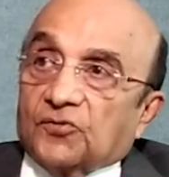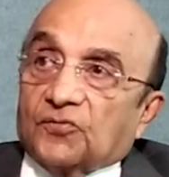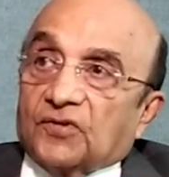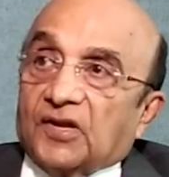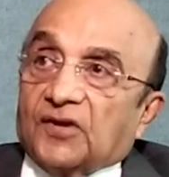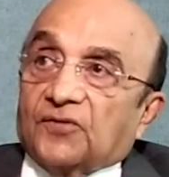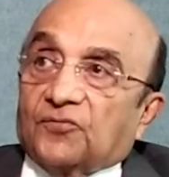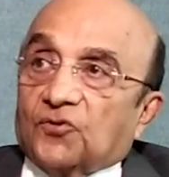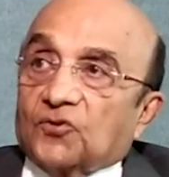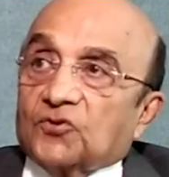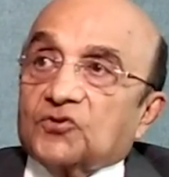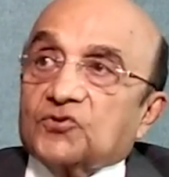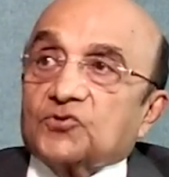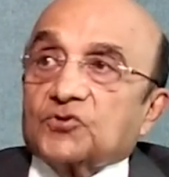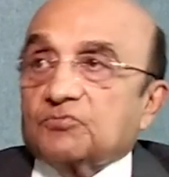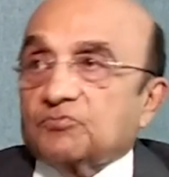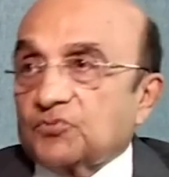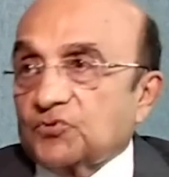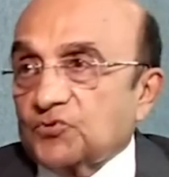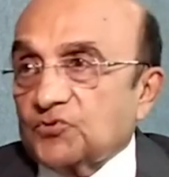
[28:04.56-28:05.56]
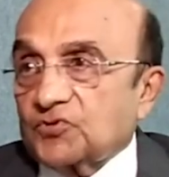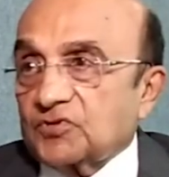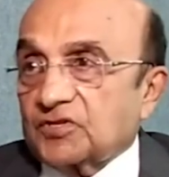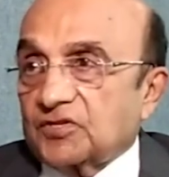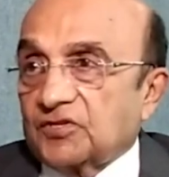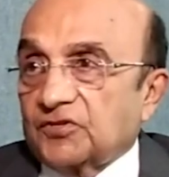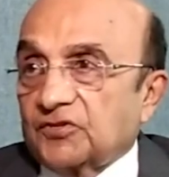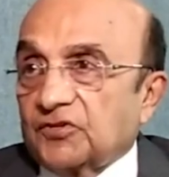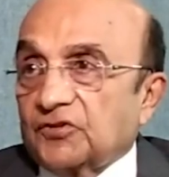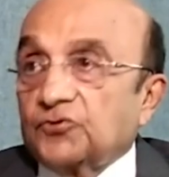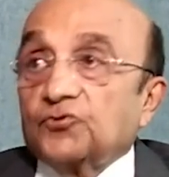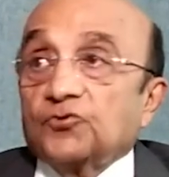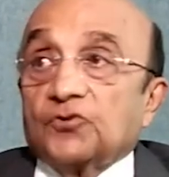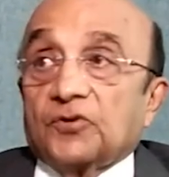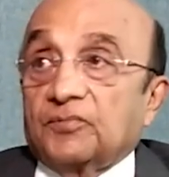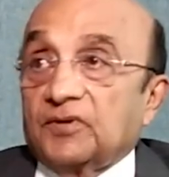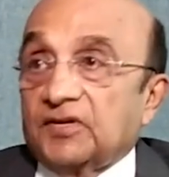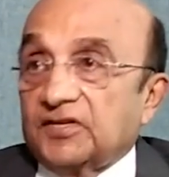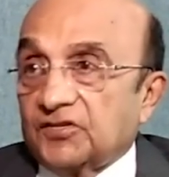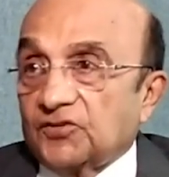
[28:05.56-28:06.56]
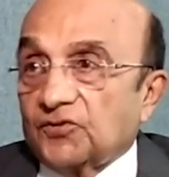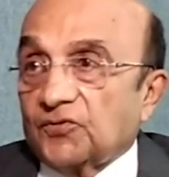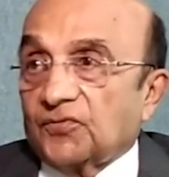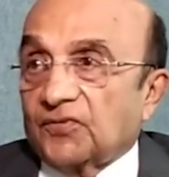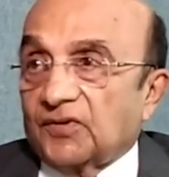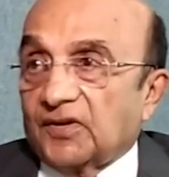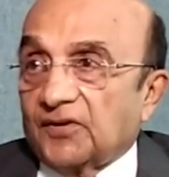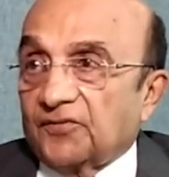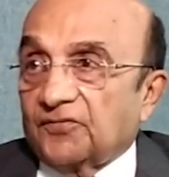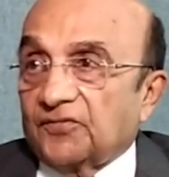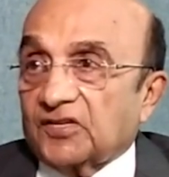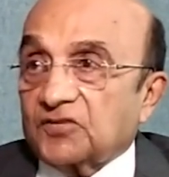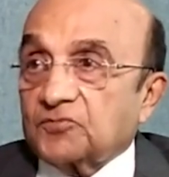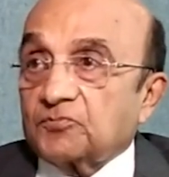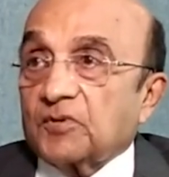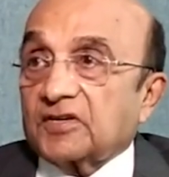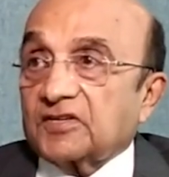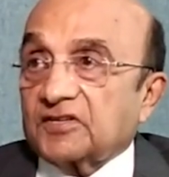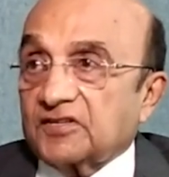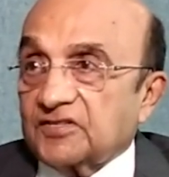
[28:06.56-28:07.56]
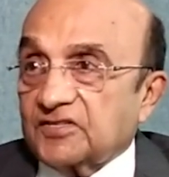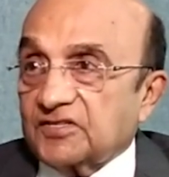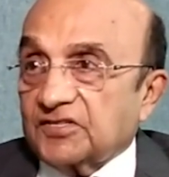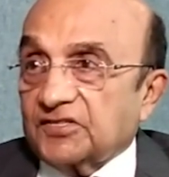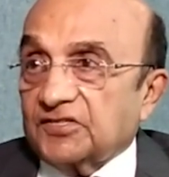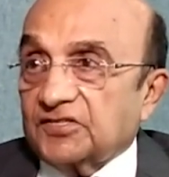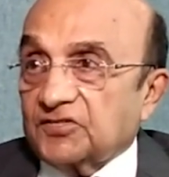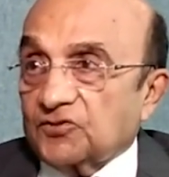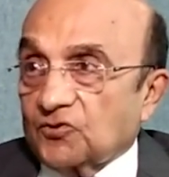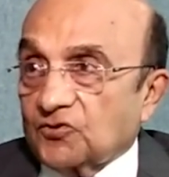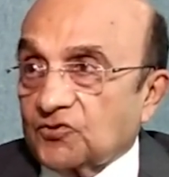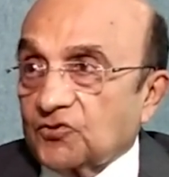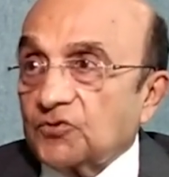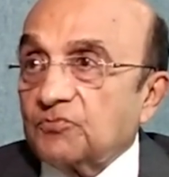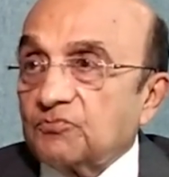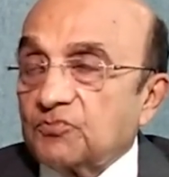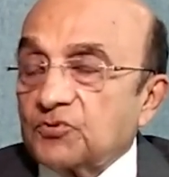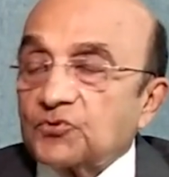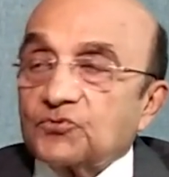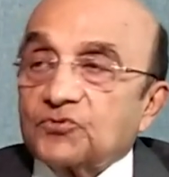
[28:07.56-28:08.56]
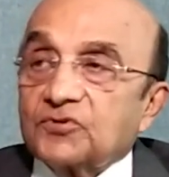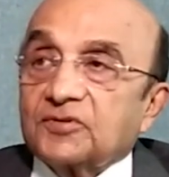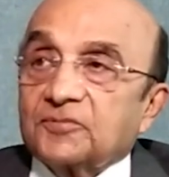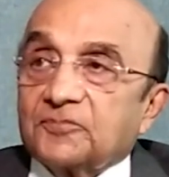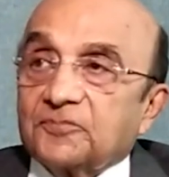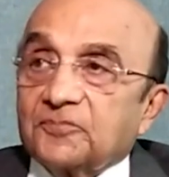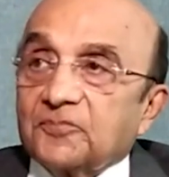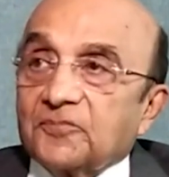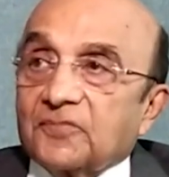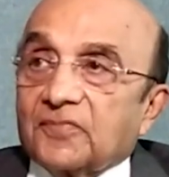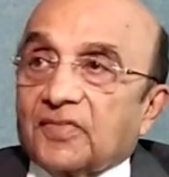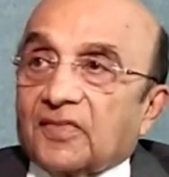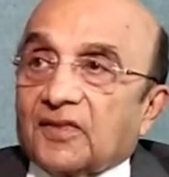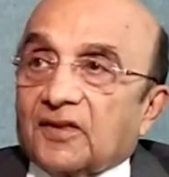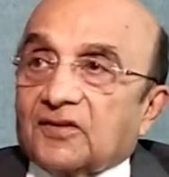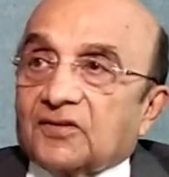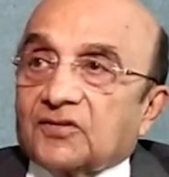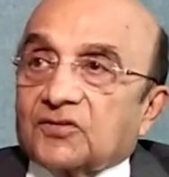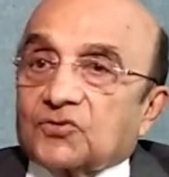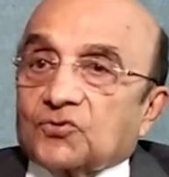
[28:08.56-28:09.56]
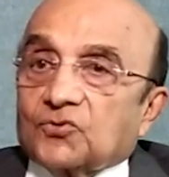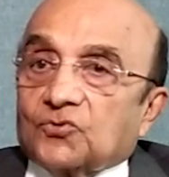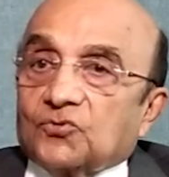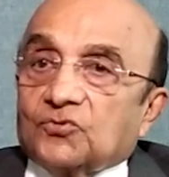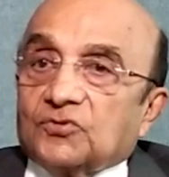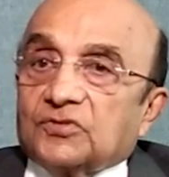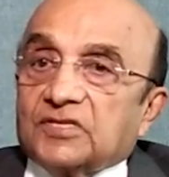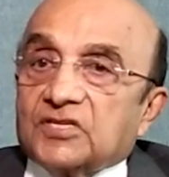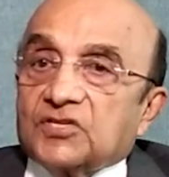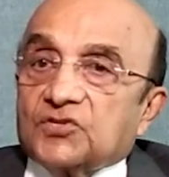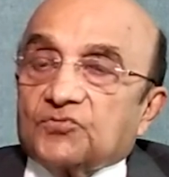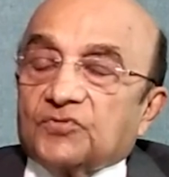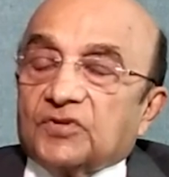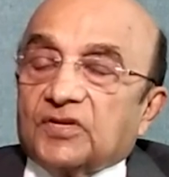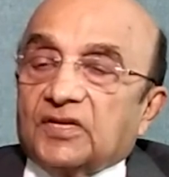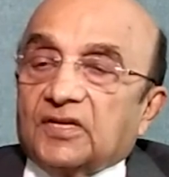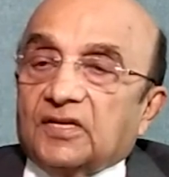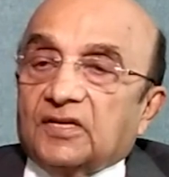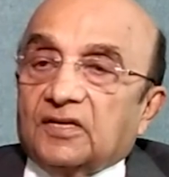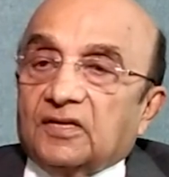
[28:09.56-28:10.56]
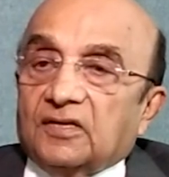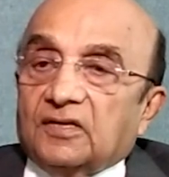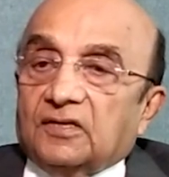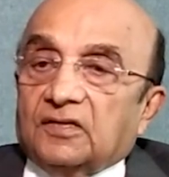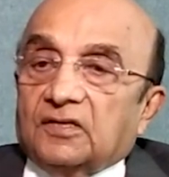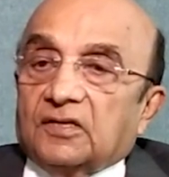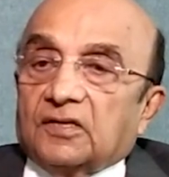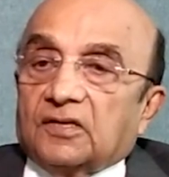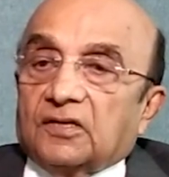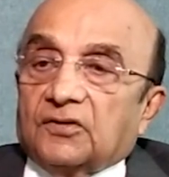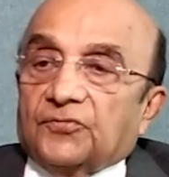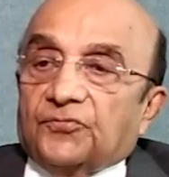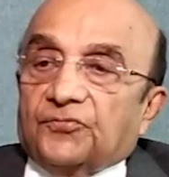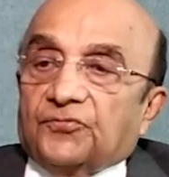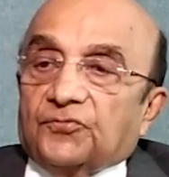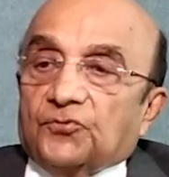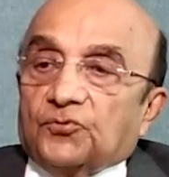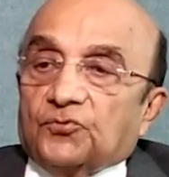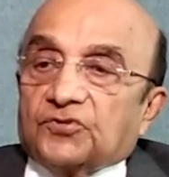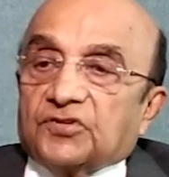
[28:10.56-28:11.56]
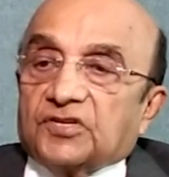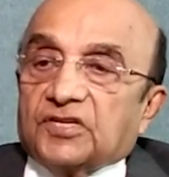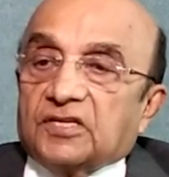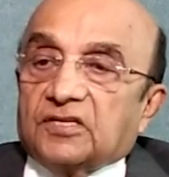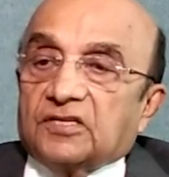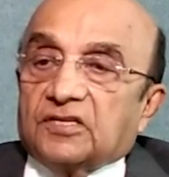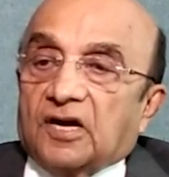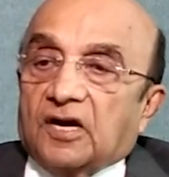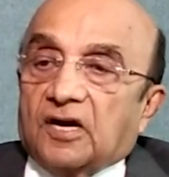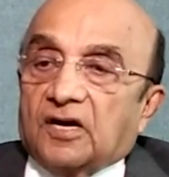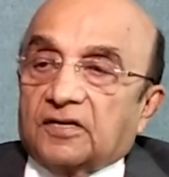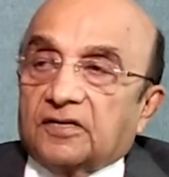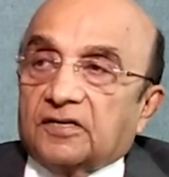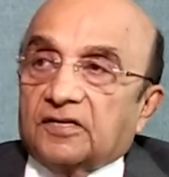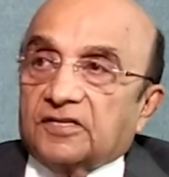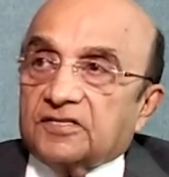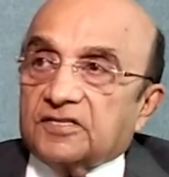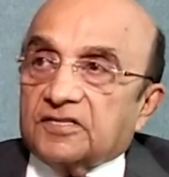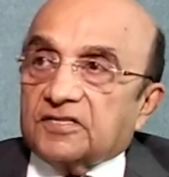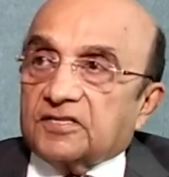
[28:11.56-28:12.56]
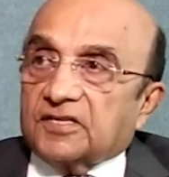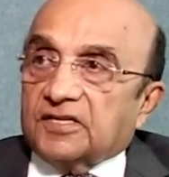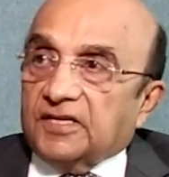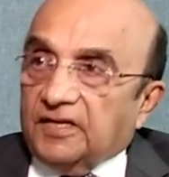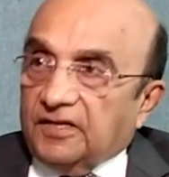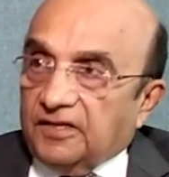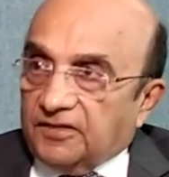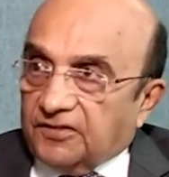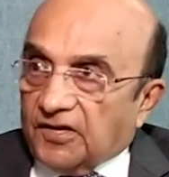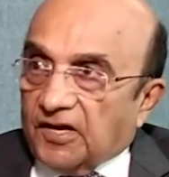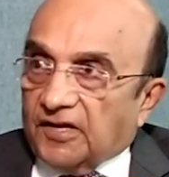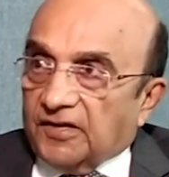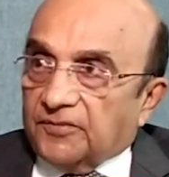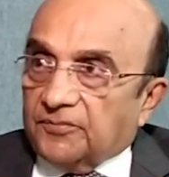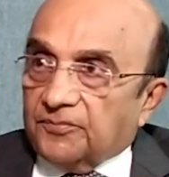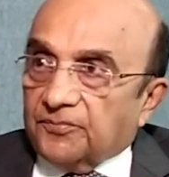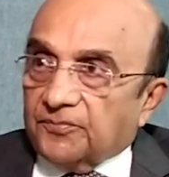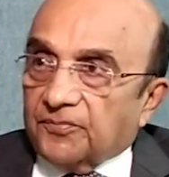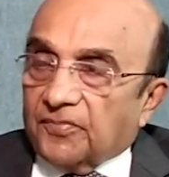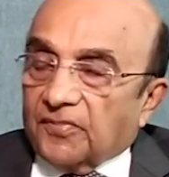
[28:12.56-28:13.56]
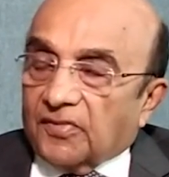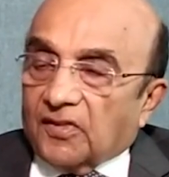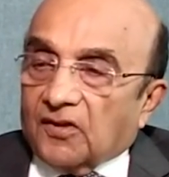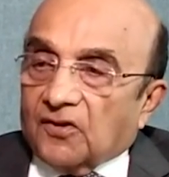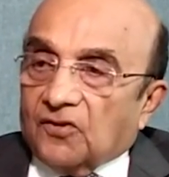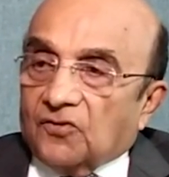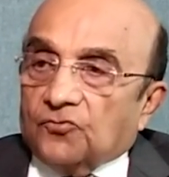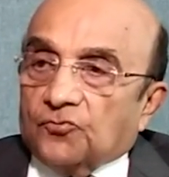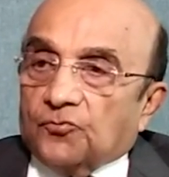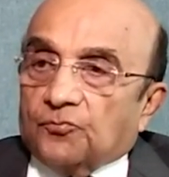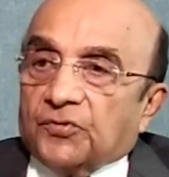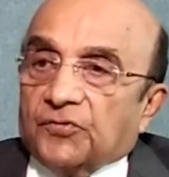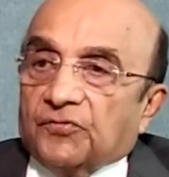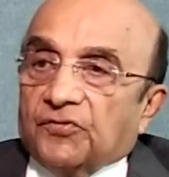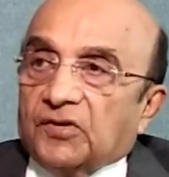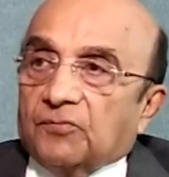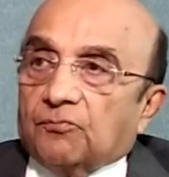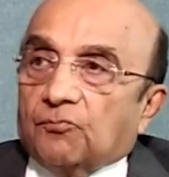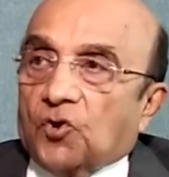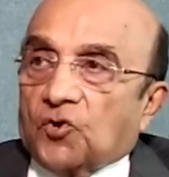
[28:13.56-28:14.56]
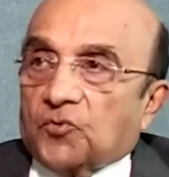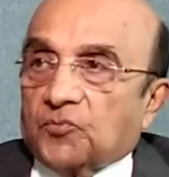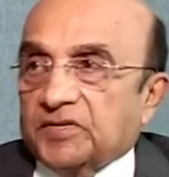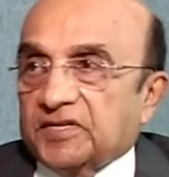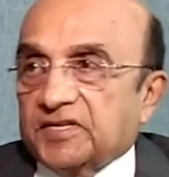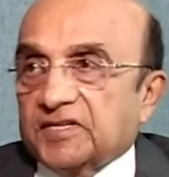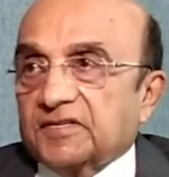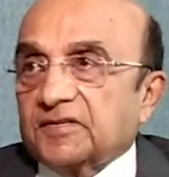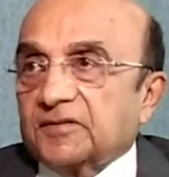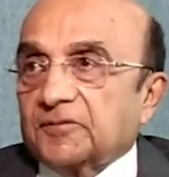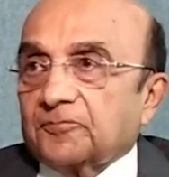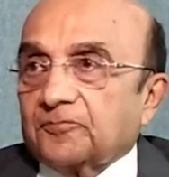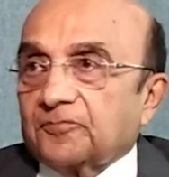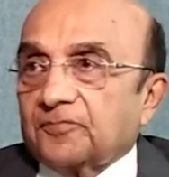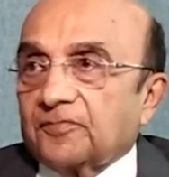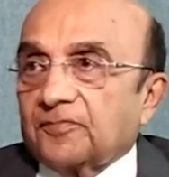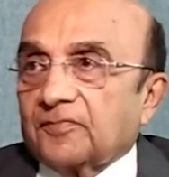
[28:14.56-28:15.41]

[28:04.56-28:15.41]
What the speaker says: of life also improves. The durability of life, expectancy is also improved. So this way, if you treat the heart disease in time, you prevent morbidity.